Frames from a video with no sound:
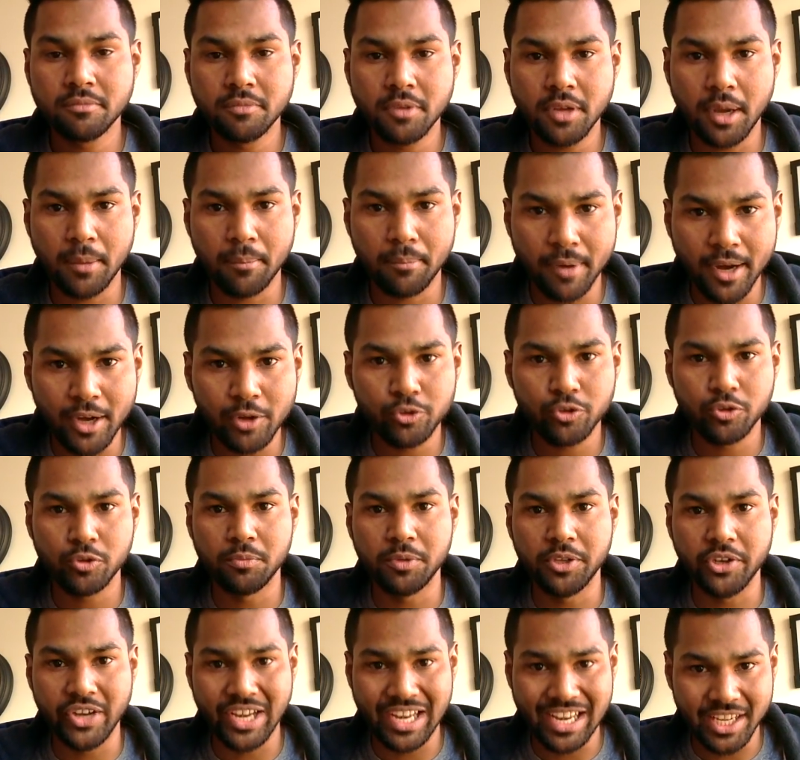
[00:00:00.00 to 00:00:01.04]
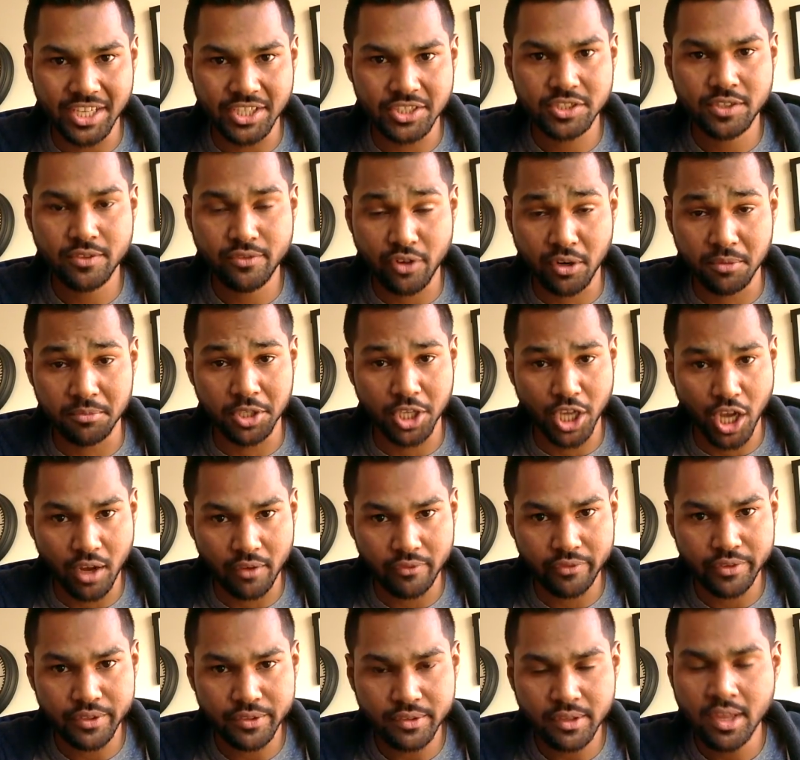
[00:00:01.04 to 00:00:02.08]
about to be released from the
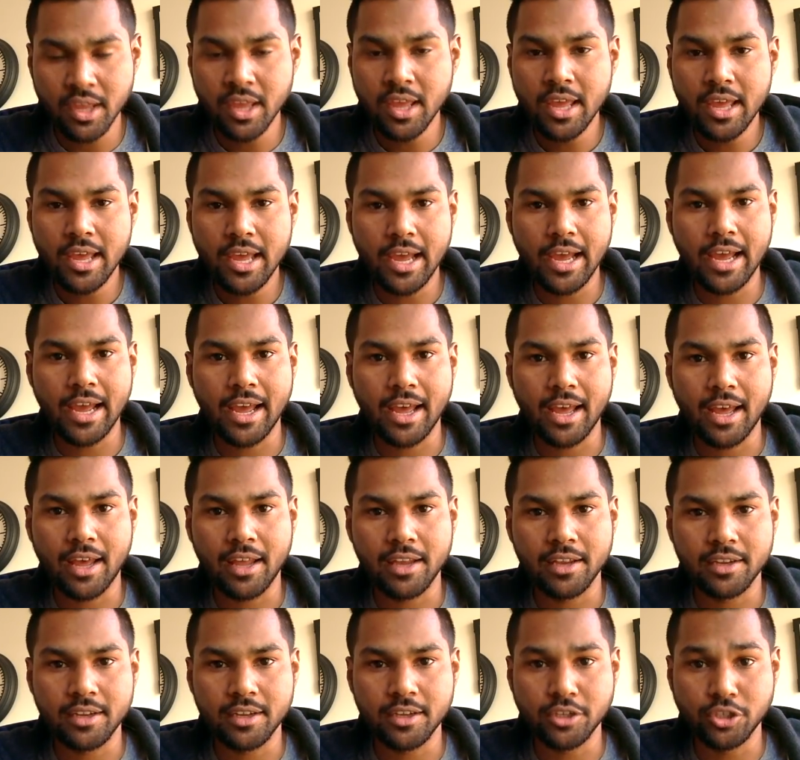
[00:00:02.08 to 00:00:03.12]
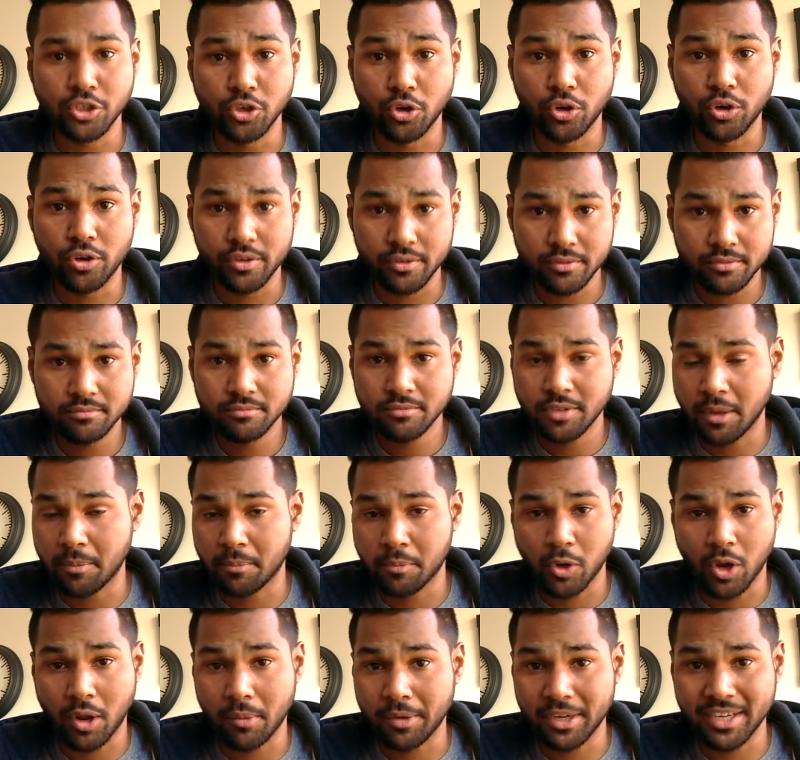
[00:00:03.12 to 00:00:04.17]
office and your
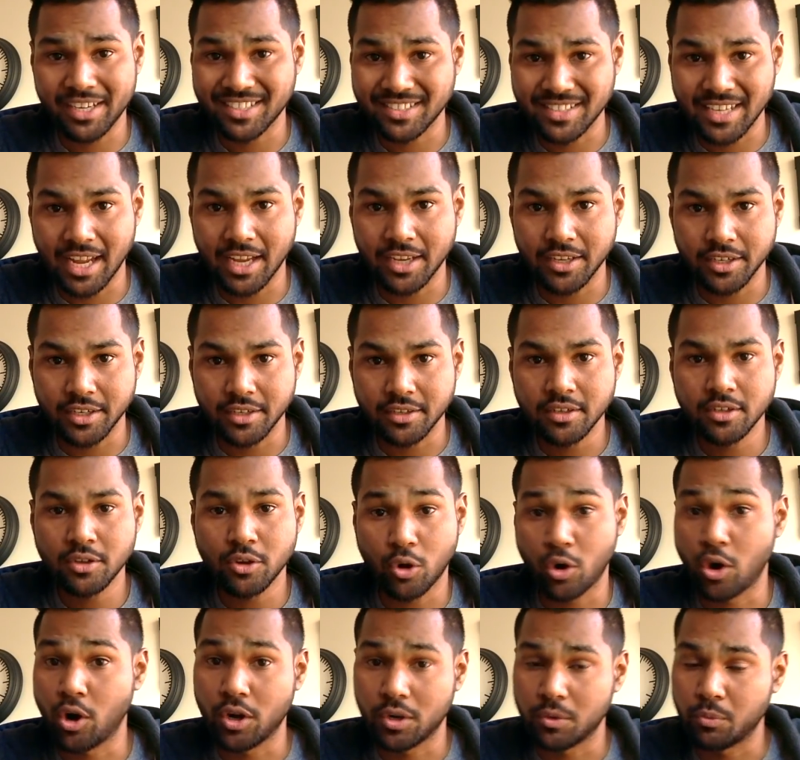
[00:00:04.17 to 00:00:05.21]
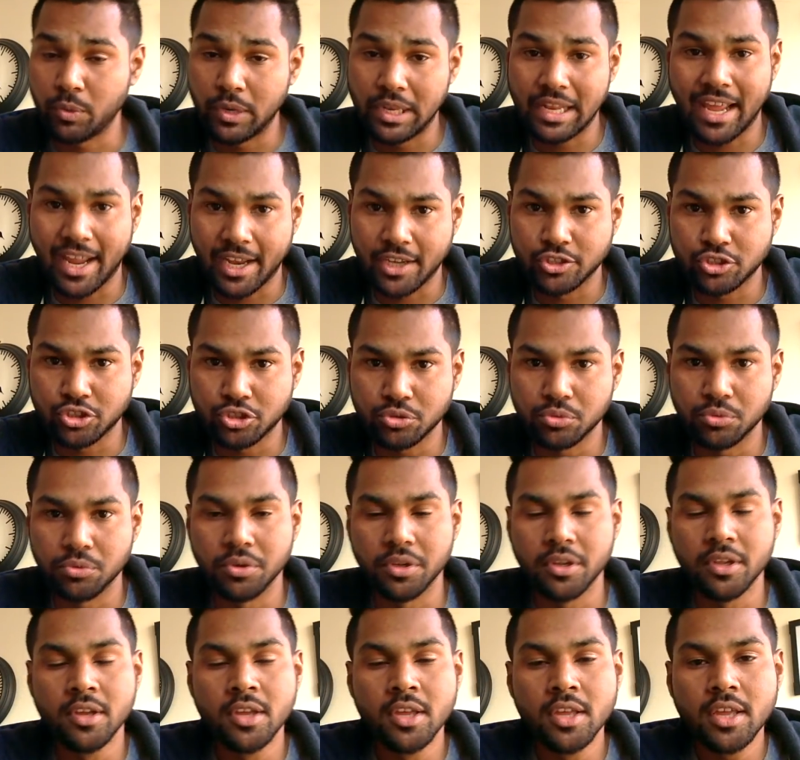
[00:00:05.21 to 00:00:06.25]
employment has ended or will end
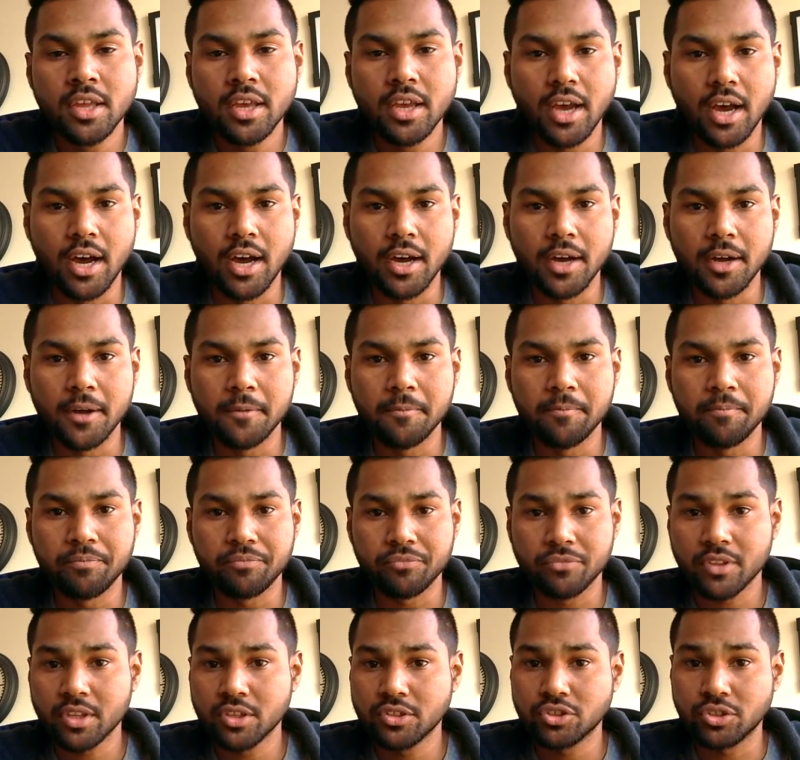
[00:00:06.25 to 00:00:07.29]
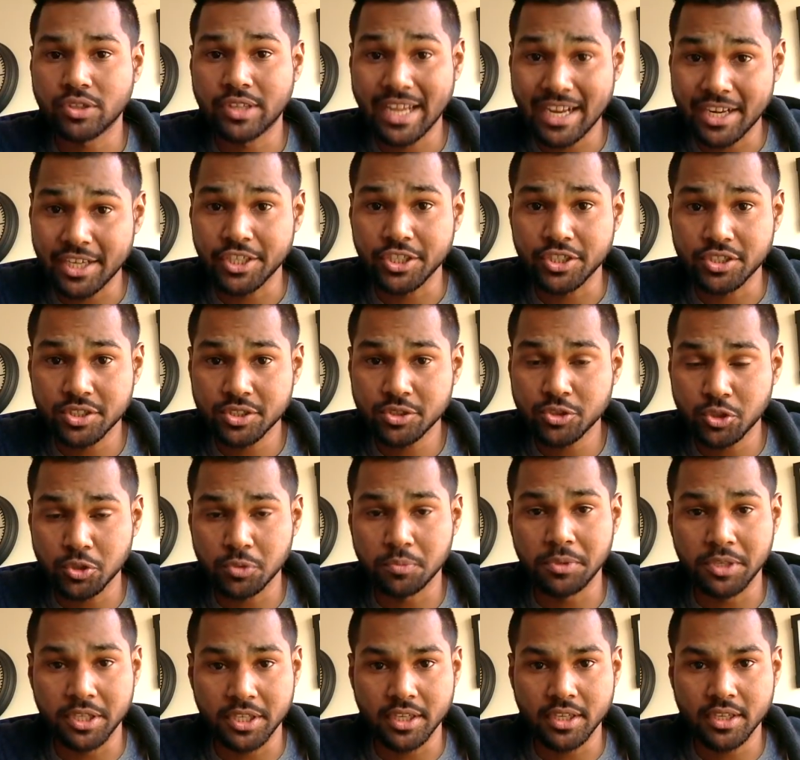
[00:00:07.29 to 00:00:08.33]
soon. So that needs to
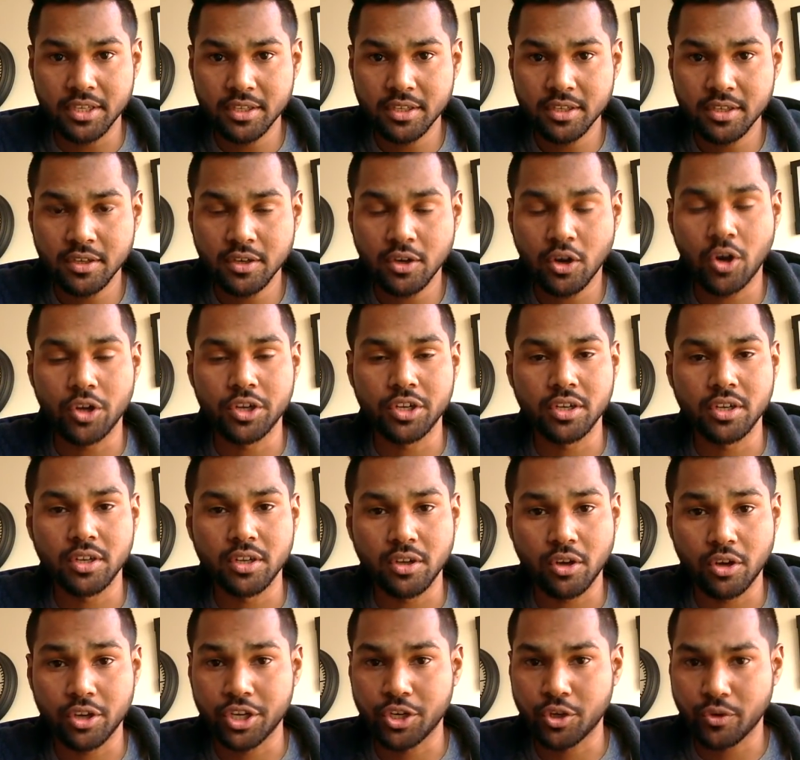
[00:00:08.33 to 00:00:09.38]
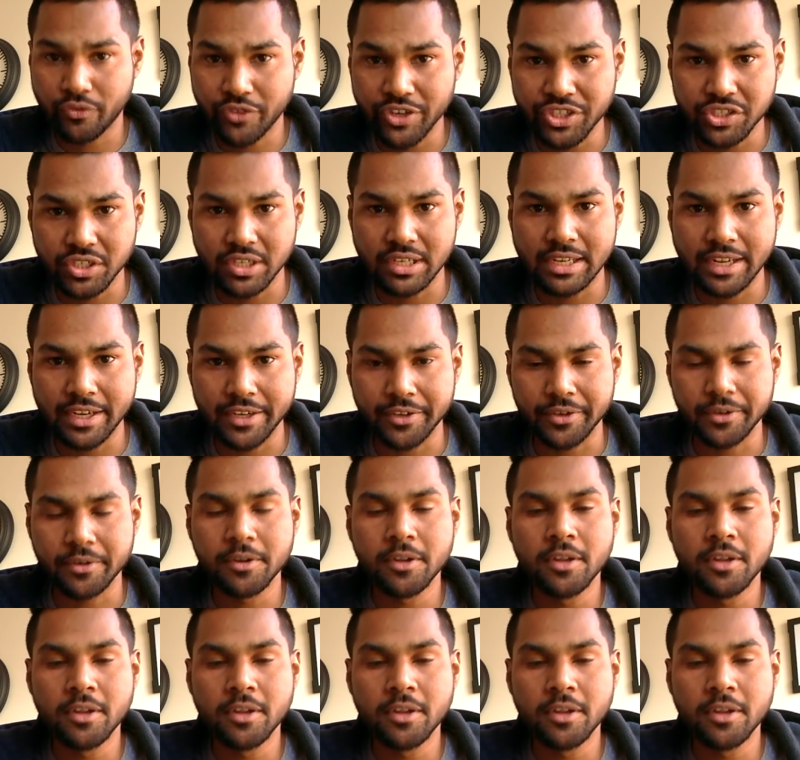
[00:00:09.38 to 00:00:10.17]
be on an official letter.